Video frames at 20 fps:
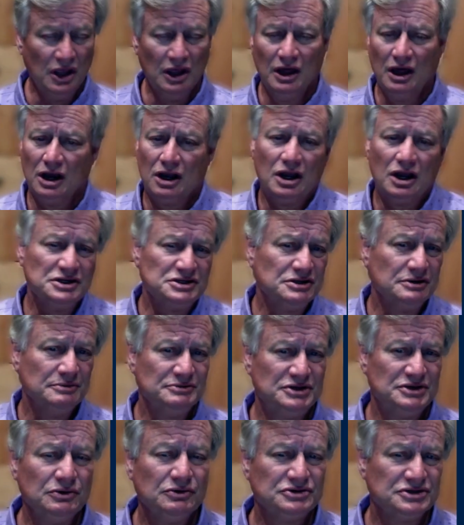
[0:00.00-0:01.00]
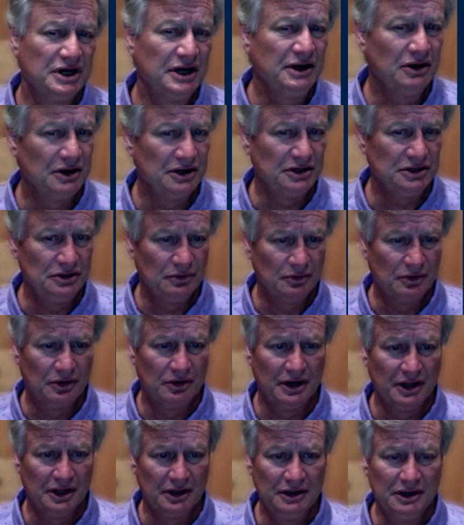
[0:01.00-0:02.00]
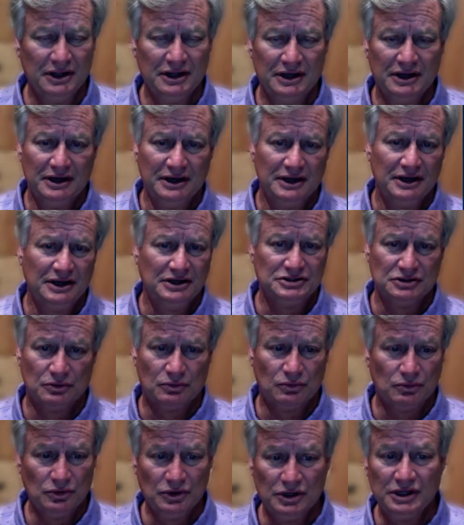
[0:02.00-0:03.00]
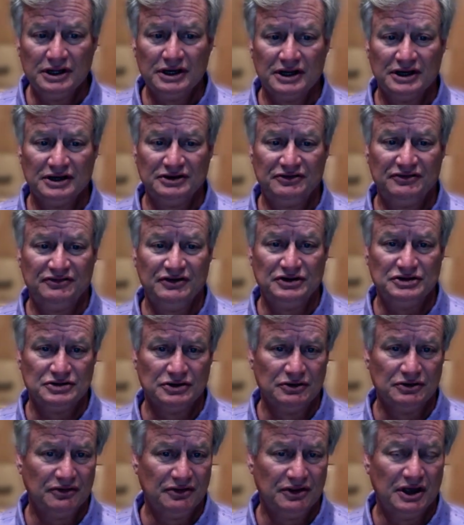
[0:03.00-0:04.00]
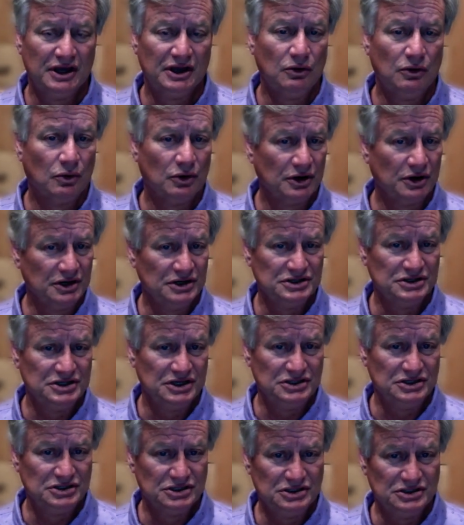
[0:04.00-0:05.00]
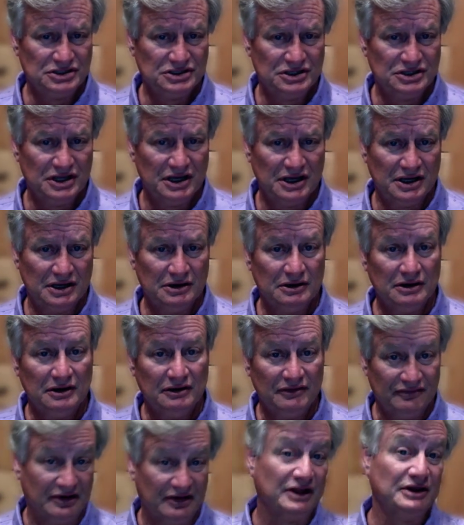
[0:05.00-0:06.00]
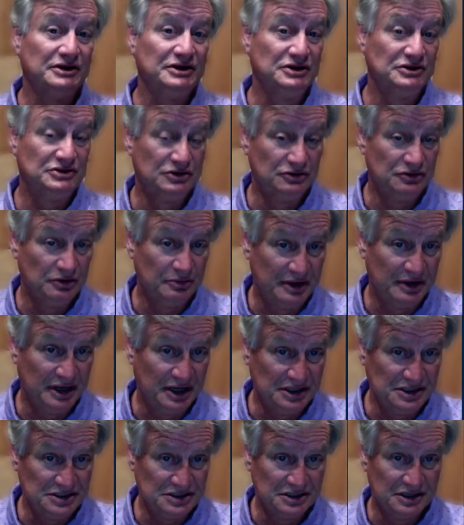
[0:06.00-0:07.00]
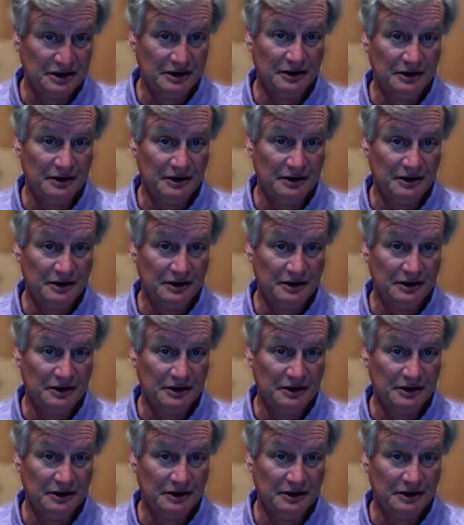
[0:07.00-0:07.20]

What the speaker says: A custom single sign-on URL is a really nice feature that organizations that validate their domains